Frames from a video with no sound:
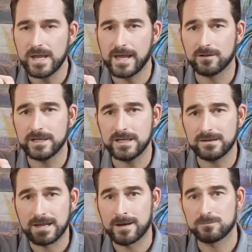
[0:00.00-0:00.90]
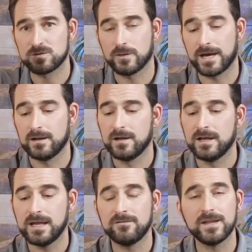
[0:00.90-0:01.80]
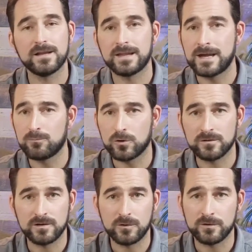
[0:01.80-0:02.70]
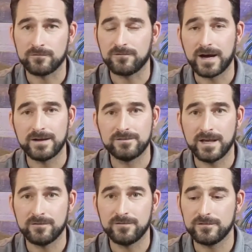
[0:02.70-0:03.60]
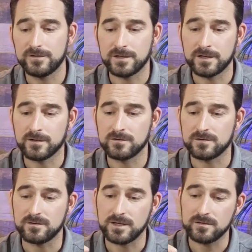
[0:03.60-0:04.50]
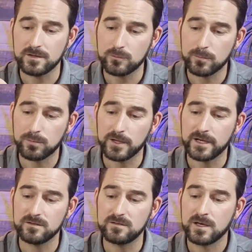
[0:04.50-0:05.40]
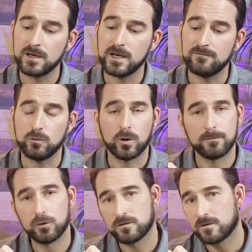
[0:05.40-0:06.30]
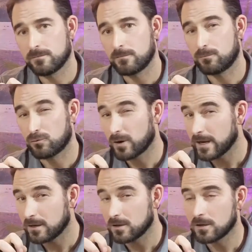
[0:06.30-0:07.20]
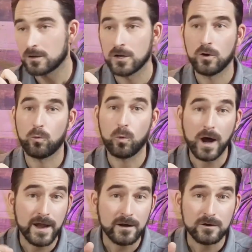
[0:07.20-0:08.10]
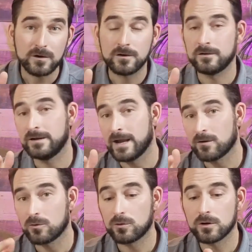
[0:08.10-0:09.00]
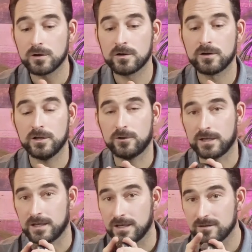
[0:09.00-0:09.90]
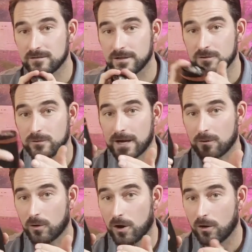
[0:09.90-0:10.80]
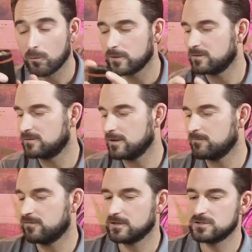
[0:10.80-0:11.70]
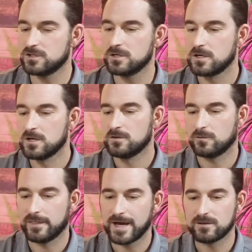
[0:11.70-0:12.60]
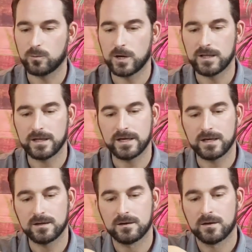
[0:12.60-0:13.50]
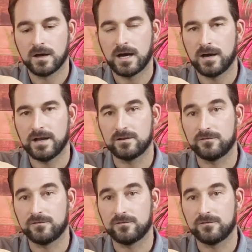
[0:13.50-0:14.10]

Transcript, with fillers: LED lamp so that if that lamp runs out in 5, 10, 15 years, it's easy to replace. If you want to put something brighter, wider, narrower, you can easily do that all with the same fixture. So that's why I like it. Uh, it's